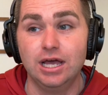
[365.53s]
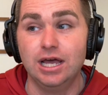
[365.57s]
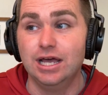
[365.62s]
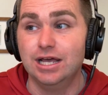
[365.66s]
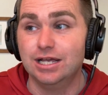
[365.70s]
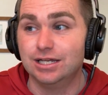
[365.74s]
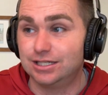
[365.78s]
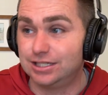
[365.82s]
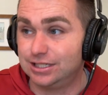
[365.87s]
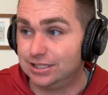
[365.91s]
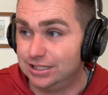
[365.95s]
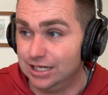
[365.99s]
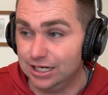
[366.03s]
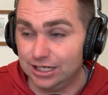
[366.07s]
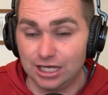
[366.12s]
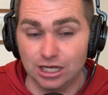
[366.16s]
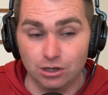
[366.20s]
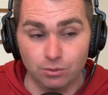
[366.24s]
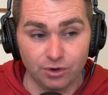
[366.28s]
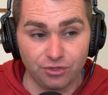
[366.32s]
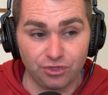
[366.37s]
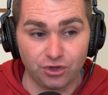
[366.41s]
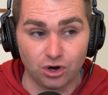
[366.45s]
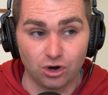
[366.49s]

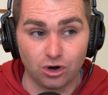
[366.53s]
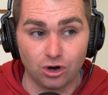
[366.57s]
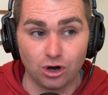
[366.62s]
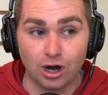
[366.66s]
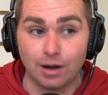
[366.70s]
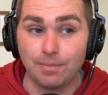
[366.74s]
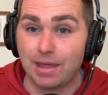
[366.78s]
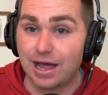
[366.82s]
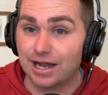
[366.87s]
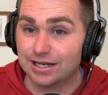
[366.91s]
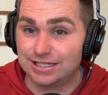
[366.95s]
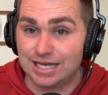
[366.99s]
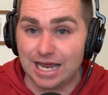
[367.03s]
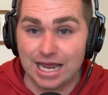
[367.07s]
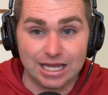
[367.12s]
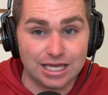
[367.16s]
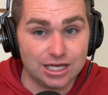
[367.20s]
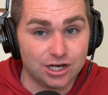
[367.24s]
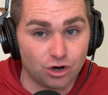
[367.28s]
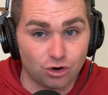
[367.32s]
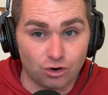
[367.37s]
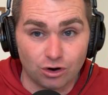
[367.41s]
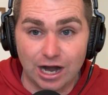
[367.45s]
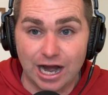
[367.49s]
Sticking with her. I'm not
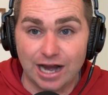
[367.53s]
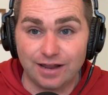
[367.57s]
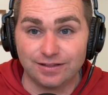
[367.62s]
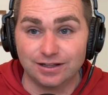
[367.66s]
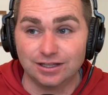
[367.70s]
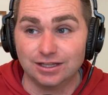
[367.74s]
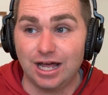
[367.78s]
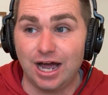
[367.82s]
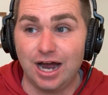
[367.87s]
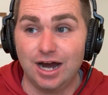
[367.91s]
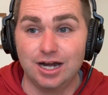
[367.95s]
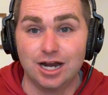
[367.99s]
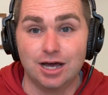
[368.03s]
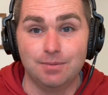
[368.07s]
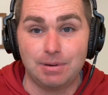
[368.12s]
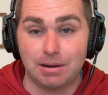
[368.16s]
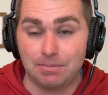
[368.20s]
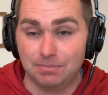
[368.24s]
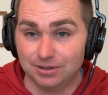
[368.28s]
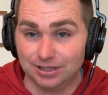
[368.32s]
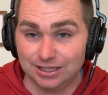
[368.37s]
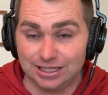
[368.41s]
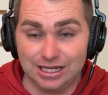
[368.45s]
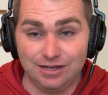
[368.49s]
taking her out of the lineup. I
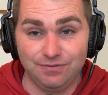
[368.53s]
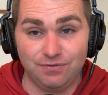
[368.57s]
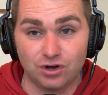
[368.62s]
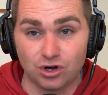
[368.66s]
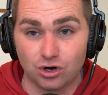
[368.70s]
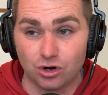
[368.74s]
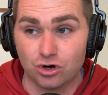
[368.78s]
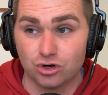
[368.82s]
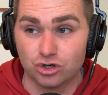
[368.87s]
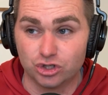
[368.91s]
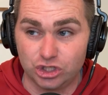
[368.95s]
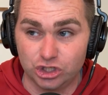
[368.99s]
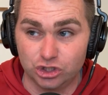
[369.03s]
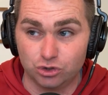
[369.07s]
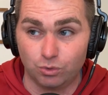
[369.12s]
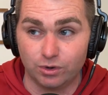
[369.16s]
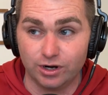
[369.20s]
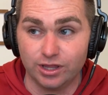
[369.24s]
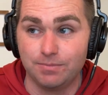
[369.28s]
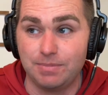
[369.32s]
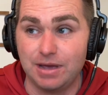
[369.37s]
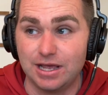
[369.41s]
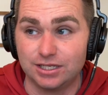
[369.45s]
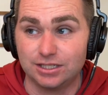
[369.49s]
believe in her. She's one
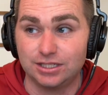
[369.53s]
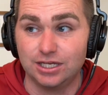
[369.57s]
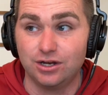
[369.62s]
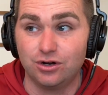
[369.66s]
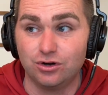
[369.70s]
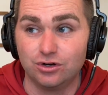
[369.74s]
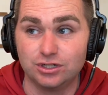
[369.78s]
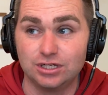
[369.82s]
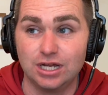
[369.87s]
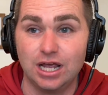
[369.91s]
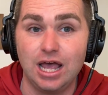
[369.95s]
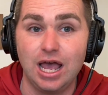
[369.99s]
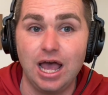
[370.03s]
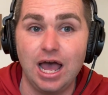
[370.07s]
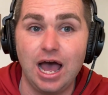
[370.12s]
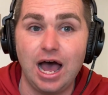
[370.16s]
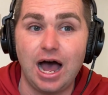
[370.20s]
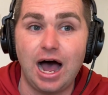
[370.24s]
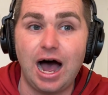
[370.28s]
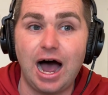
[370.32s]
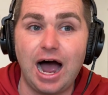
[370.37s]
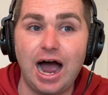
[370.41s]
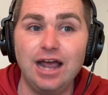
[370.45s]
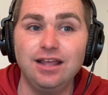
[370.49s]
of the best hitters.
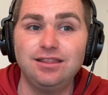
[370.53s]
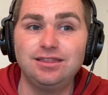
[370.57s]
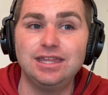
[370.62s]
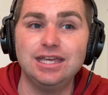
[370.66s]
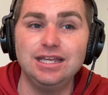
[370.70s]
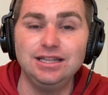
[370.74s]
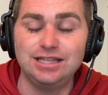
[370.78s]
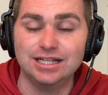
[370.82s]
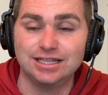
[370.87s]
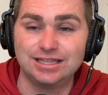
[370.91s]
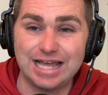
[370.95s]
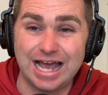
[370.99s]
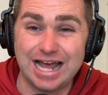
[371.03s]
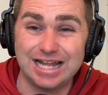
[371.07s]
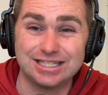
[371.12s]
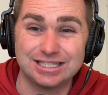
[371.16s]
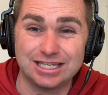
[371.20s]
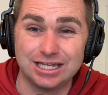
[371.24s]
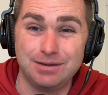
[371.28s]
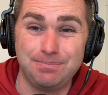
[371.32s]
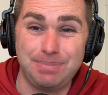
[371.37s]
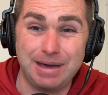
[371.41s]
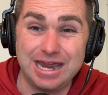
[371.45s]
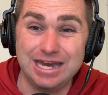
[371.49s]
I think that that's
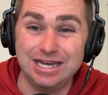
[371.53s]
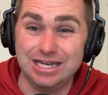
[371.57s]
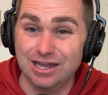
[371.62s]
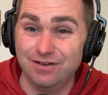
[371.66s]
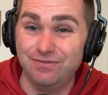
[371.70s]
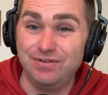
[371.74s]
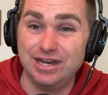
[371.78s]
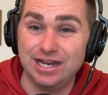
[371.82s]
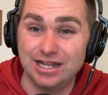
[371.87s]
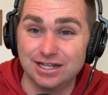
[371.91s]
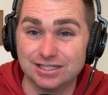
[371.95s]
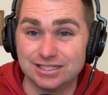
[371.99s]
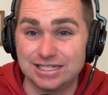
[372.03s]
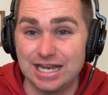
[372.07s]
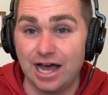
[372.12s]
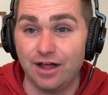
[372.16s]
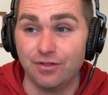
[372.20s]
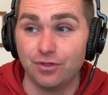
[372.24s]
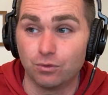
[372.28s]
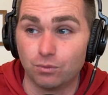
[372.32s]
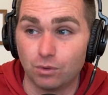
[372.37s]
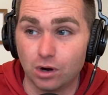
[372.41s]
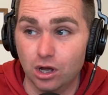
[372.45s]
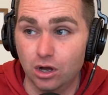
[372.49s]
going to pay dividends down
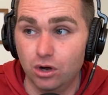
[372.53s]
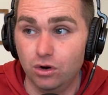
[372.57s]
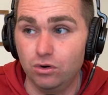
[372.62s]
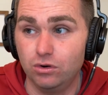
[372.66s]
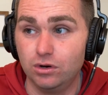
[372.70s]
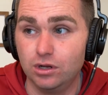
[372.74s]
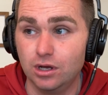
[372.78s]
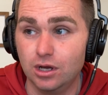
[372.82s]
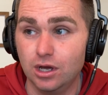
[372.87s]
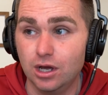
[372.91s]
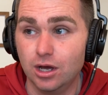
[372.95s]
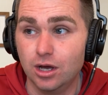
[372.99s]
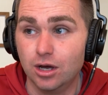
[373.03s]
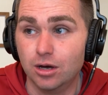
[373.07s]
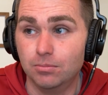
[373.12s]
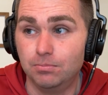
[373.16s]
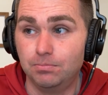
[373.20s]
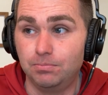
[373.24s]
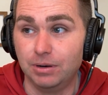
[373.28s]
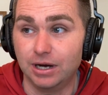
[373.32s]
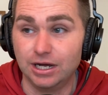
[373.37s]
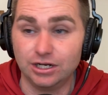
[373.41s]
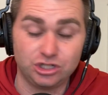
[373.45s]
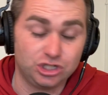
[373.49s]
the road,
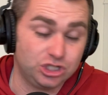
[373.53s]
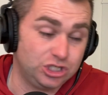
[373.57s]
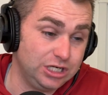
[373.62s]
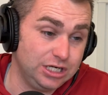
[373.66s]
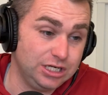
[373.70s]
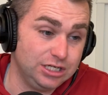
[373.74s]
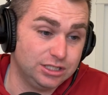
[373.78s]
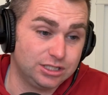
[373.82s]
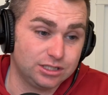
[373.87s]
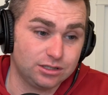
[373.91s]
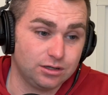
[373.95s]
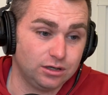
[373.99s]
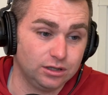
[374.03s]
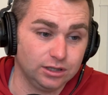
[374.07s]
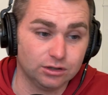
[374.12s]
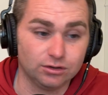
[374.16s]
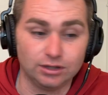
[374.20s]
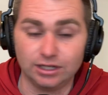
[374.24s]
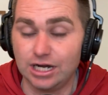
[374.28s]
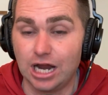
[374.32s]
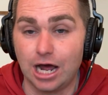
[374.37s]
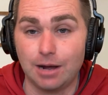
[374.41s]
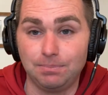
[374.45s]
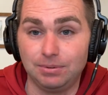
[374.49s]
but she's
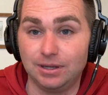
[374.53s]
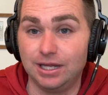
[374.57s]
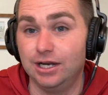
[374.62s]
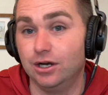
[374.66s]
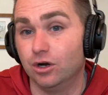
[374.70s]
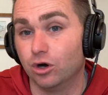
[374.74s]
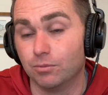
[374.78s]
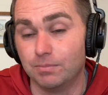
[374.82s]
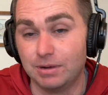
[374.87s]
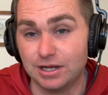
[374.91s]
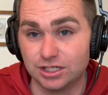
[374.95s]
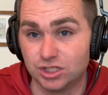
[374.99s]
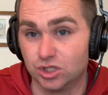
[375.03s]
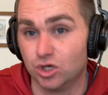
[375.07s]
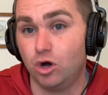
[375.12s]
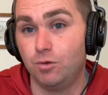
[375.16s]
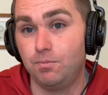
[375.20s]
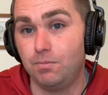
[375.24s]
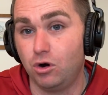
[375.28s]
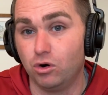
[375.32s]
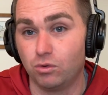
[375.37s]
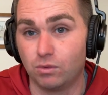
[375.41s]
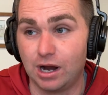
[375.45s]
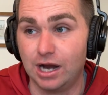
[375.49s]
clearly not playing her best
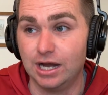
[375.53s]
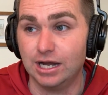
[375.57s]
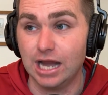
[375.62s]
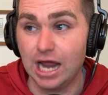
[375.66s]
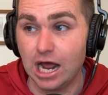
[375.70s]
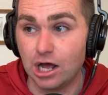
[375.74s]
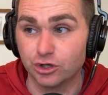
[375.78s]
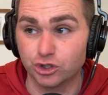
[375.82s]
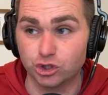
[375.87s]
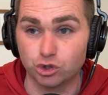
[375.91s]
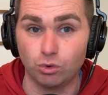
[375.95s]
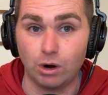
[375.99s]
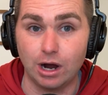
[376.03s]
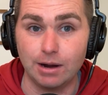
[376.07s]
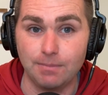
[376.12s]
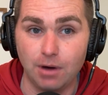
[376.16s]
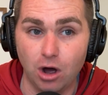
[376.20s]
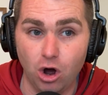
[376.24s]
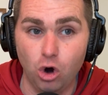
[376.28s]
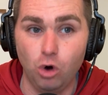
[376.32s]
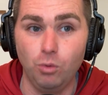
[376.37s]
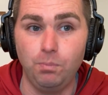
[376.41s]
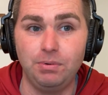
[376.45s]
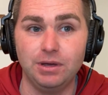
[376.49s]
softball right now. So I'm
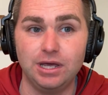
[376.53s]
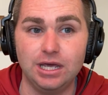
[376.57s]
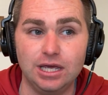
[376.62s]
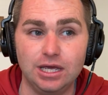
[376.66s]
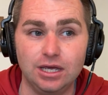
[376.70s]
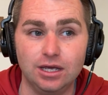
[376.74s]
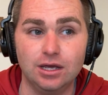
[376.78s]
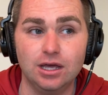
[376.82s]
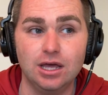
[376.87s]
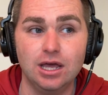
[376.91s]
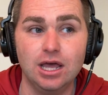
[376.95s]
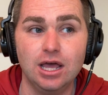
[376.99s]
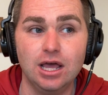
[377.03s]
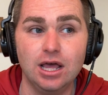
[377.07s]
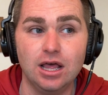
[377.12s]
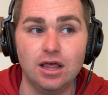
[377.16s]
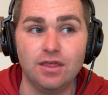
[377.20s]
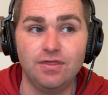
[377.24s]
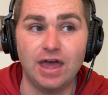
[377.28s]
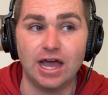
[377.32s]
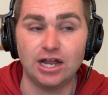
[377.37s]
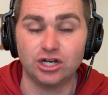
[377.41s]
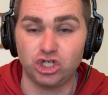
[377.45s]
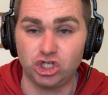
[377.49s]
hoping
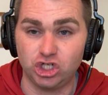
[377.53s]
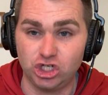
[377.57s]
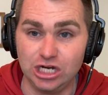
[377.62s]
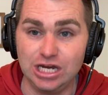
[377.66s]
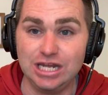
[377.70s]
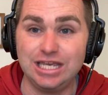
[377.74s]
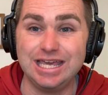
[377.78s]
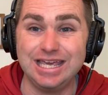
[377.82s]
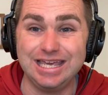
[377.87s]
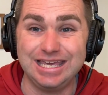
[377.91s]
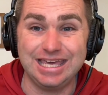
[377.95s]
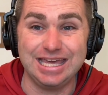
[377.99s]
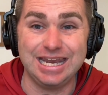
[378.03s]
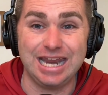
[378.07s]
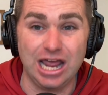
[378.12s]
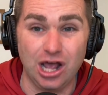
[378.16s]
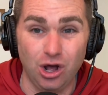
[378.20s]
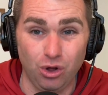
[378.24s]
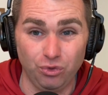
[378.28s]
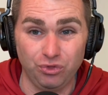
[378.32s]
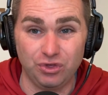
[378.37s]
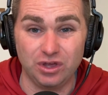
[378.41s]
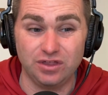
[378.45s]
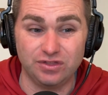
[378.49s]
that she can get
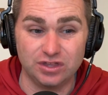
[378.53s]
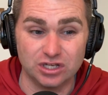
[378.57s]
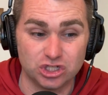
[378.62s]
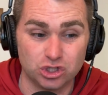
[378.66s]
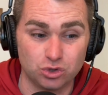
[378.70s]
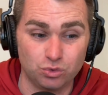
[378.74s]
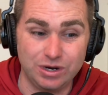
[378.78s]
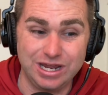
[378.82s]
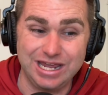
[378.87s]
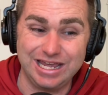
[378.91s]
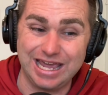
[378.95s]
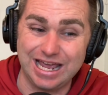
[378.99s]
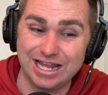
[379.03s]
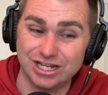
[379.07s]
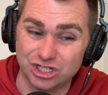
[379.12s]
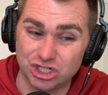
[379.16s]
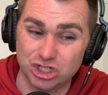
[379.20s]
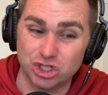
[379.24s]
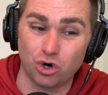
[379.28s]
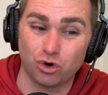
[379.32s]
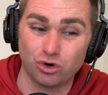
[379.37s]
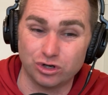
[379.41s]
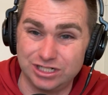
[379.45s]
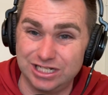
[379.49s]
healthy this week and
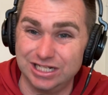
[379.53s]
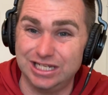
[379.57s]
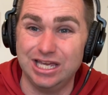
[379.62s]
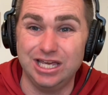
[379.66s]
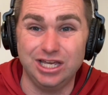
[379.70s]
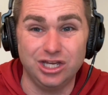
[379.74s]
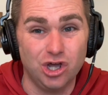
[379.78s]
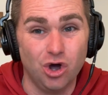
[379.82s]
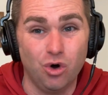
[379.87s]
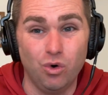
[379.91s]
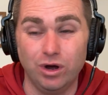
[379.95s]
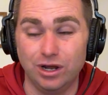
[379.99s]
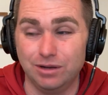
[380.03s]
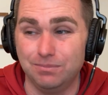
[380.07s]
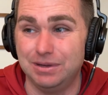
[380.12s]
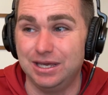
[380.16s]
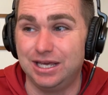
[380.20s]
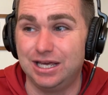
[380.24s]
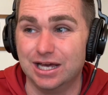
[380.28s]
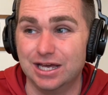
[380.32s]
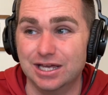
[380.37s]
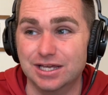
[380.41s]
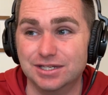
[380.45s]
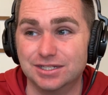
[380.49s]
start to get going,
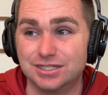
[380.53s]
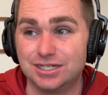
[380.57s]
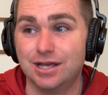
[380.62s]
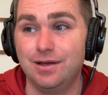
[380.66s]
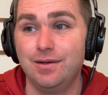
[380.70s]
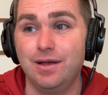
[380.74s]
because